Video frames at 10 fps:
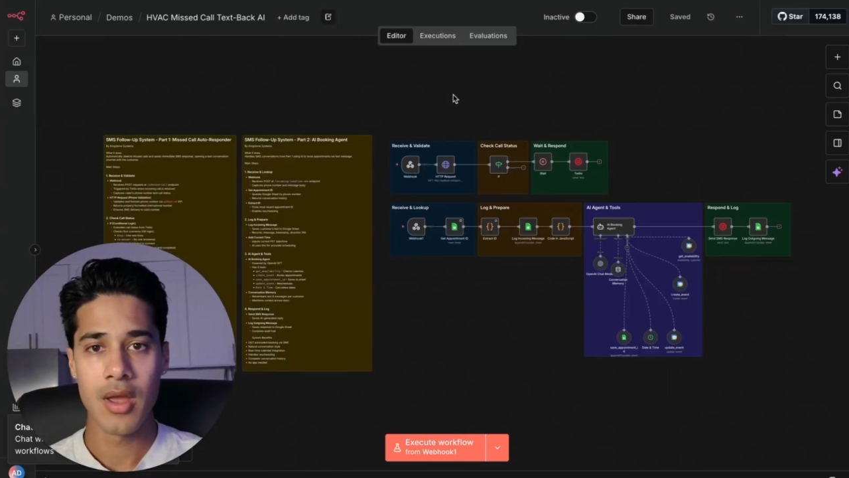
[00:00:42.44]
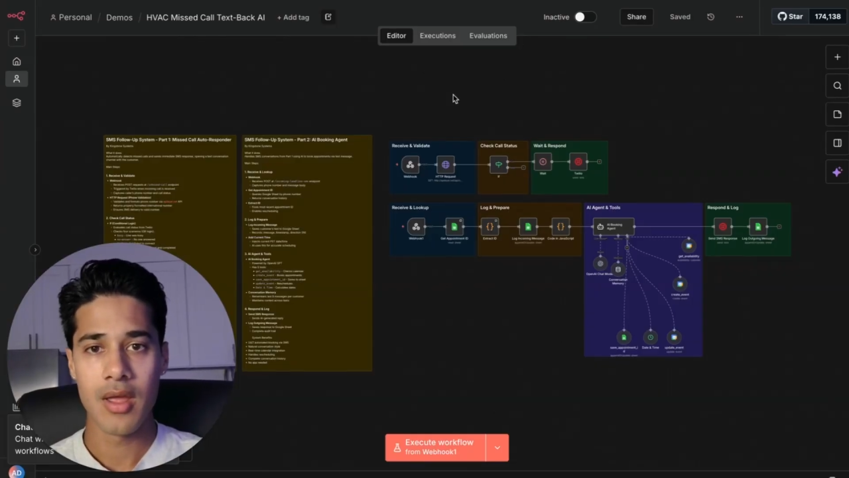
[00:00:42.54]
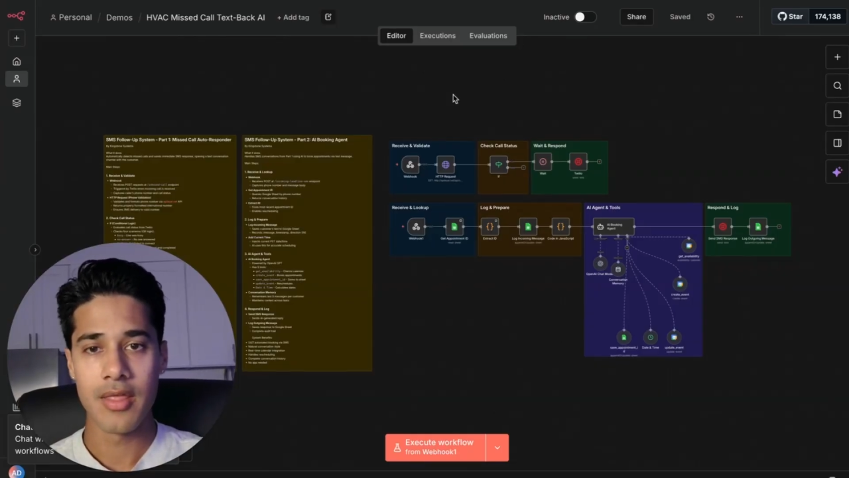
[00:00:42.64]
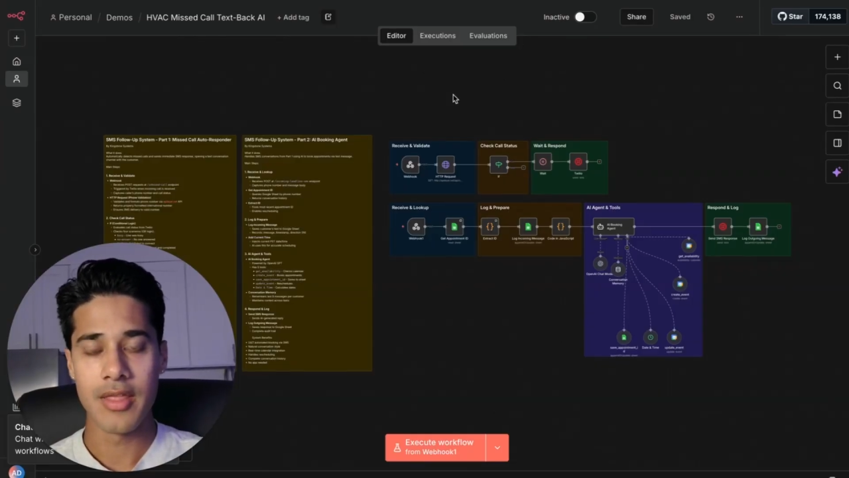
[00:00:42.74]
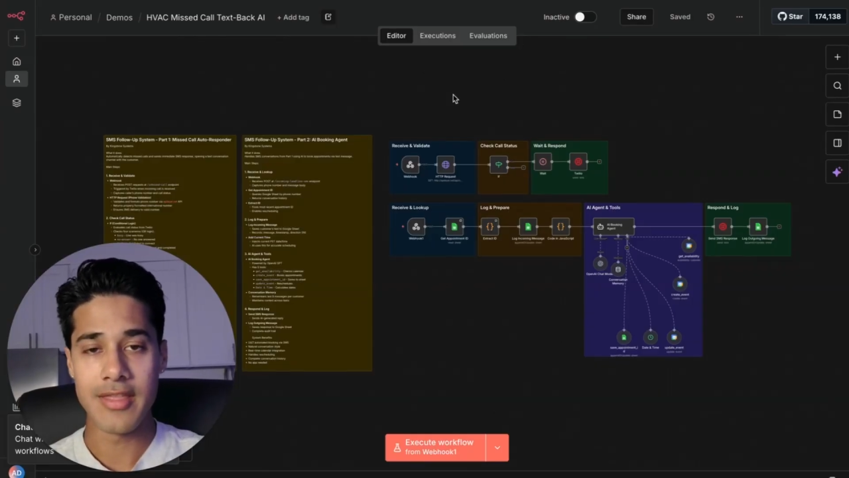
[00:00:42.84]

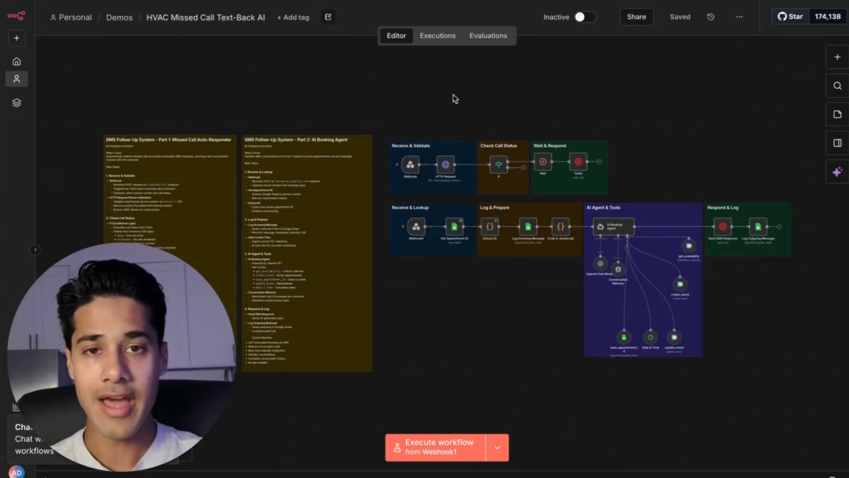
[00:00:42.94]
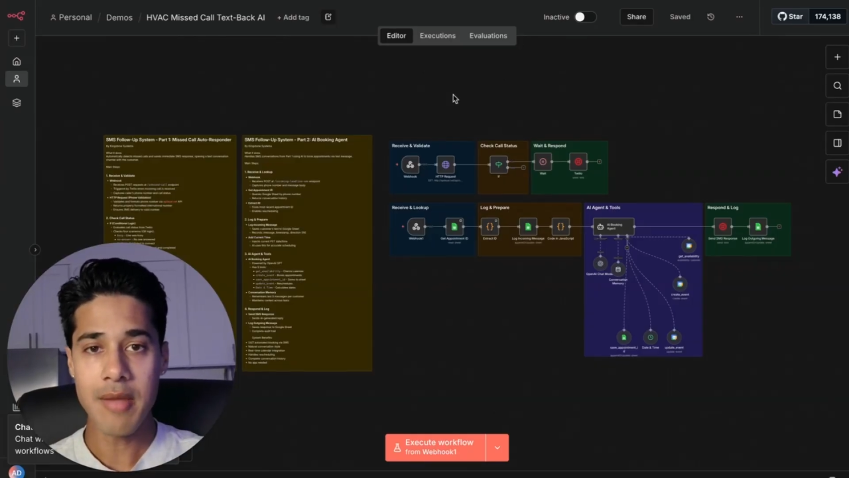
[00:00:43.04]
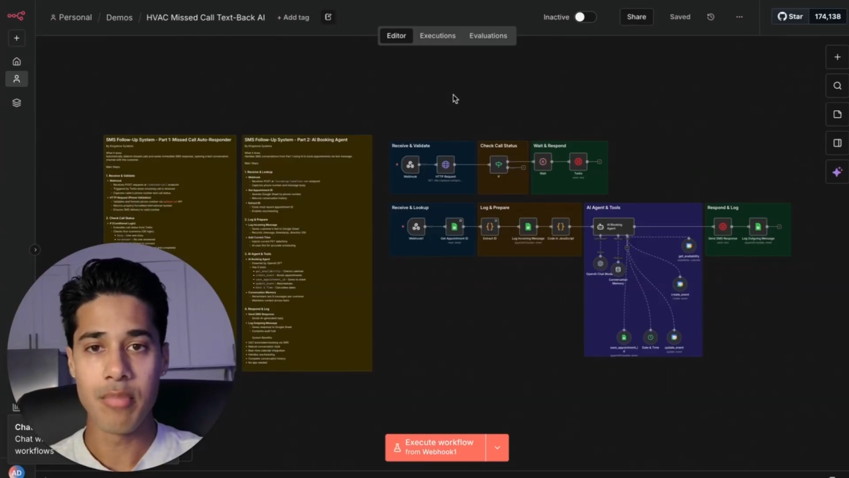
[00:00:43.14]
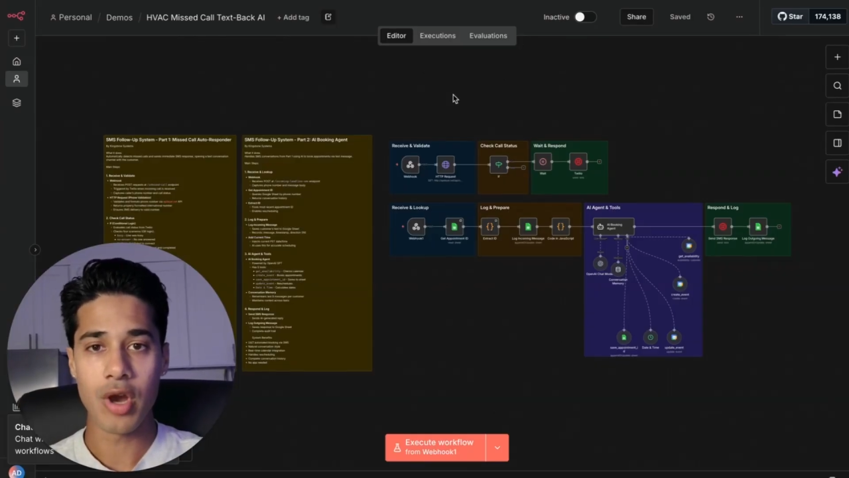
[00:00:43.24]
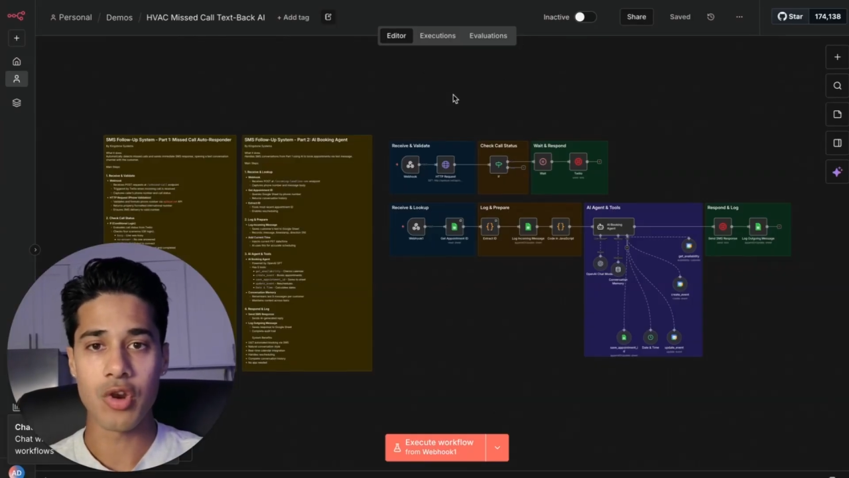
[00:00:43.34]
They
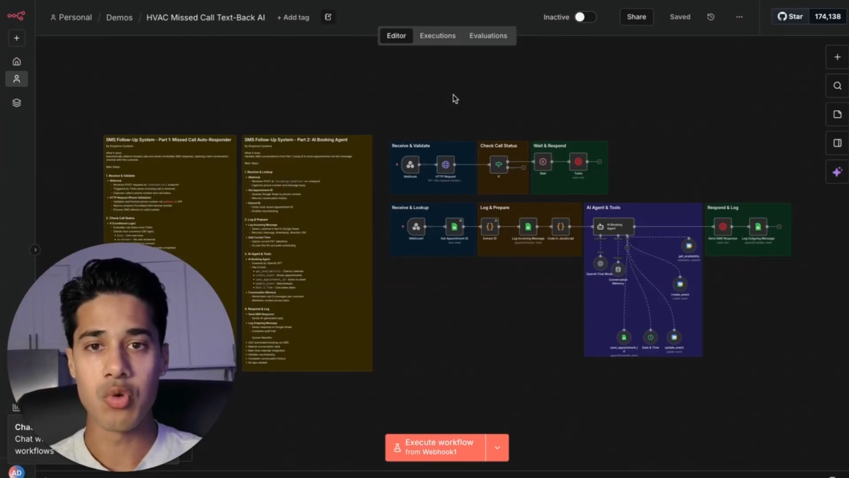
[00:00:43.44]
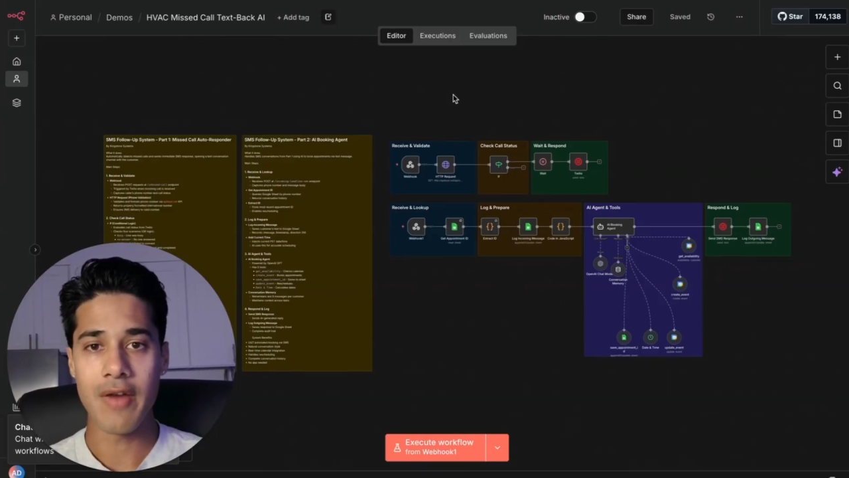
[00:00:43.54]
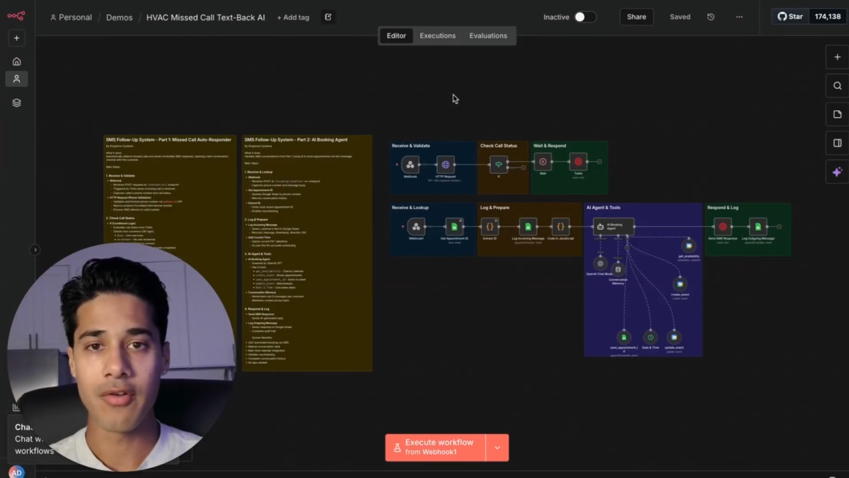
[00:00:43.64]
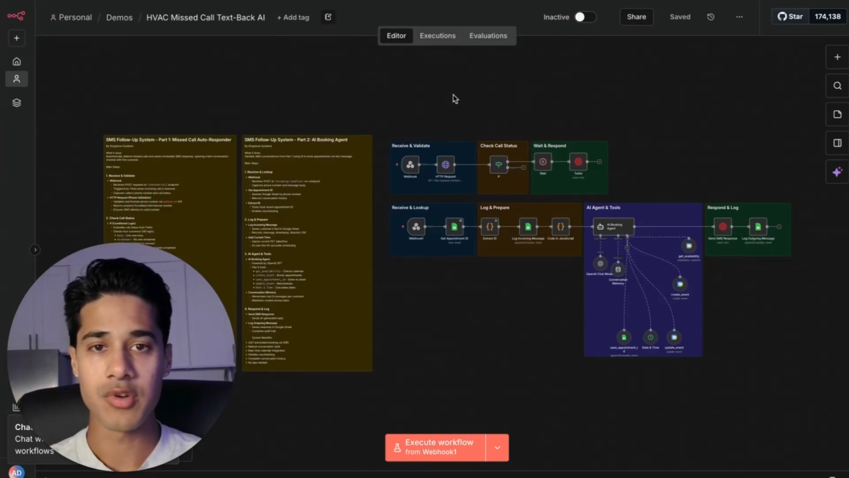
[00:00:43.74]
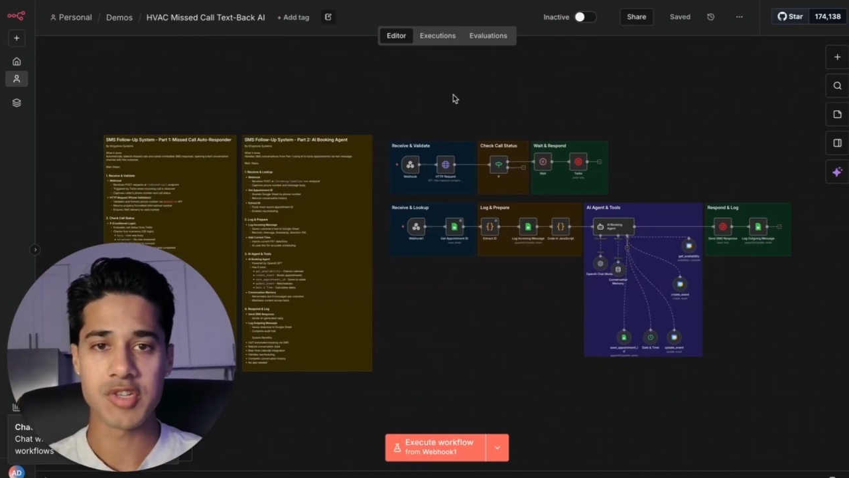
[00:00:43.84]
then book
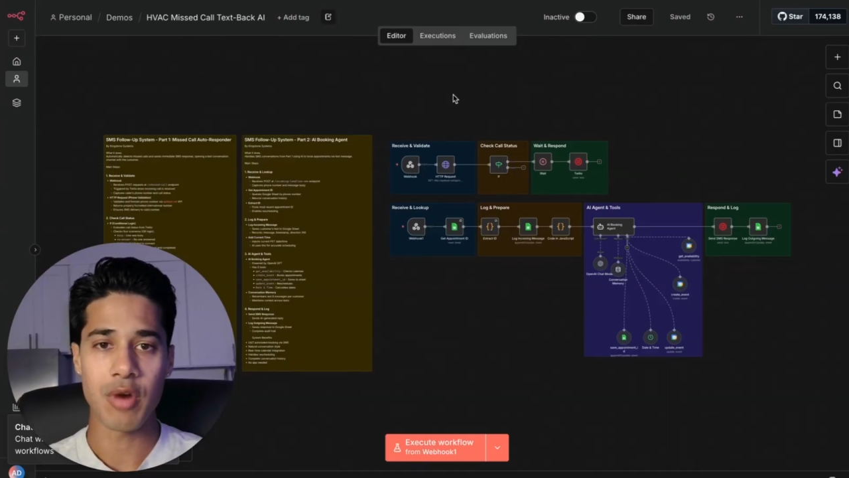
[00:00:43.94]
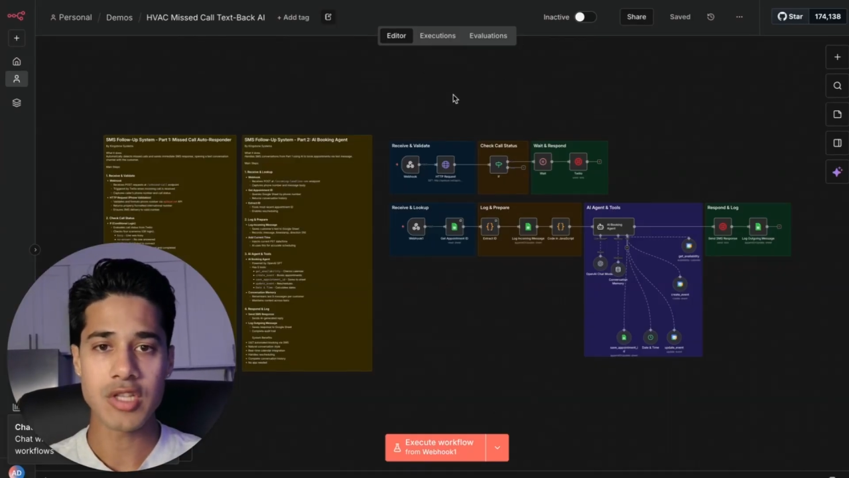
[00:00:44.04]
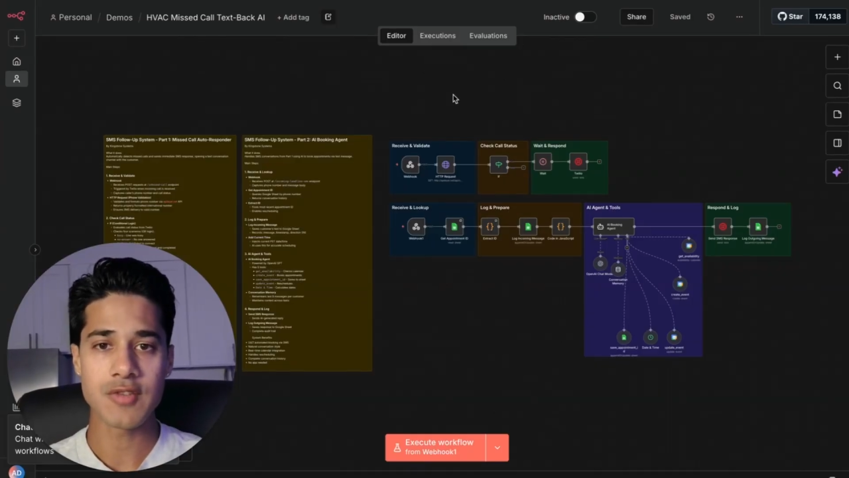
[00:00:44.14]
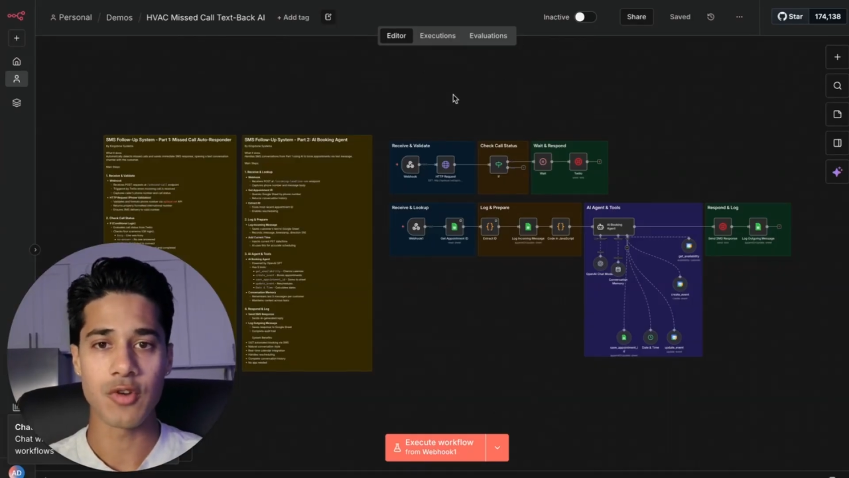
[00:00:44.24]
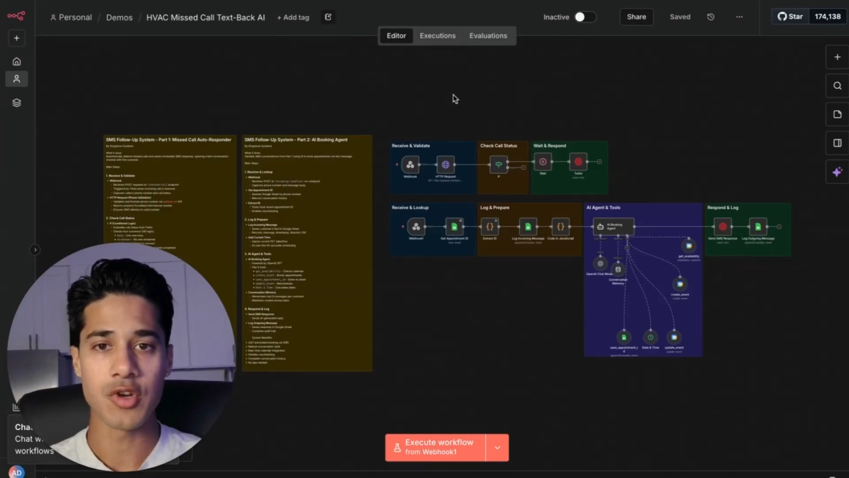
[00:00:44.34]
whoever
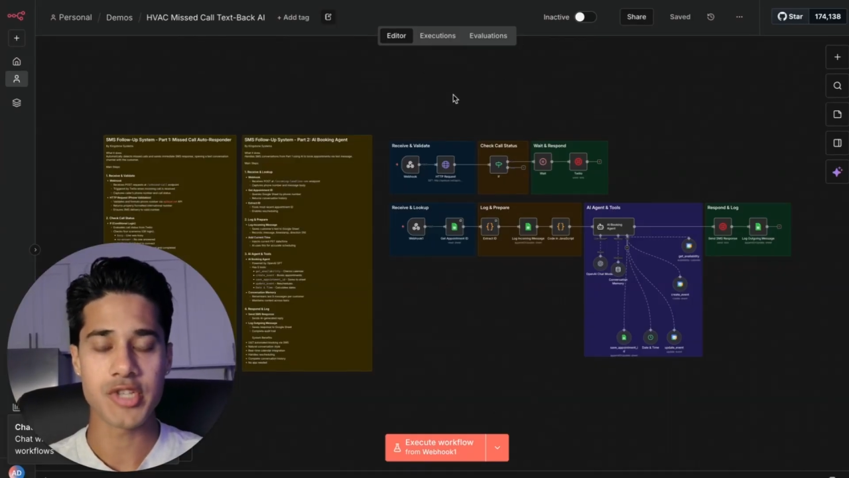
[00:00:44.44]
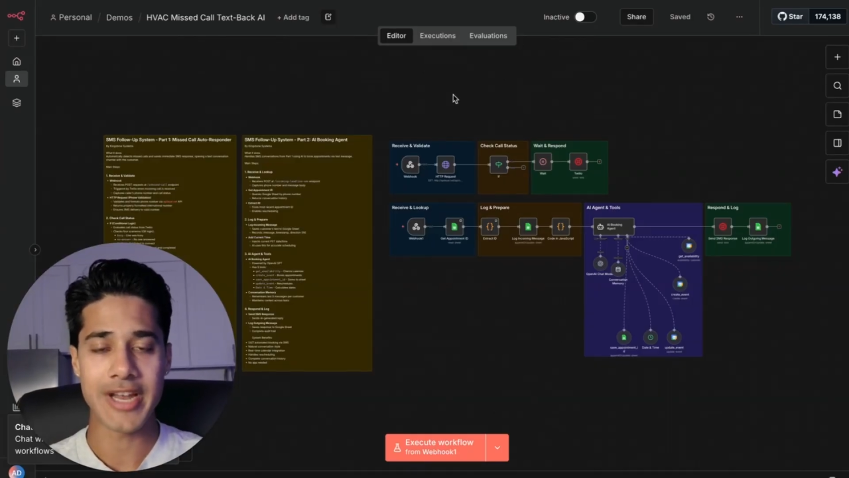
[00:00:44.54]
responds first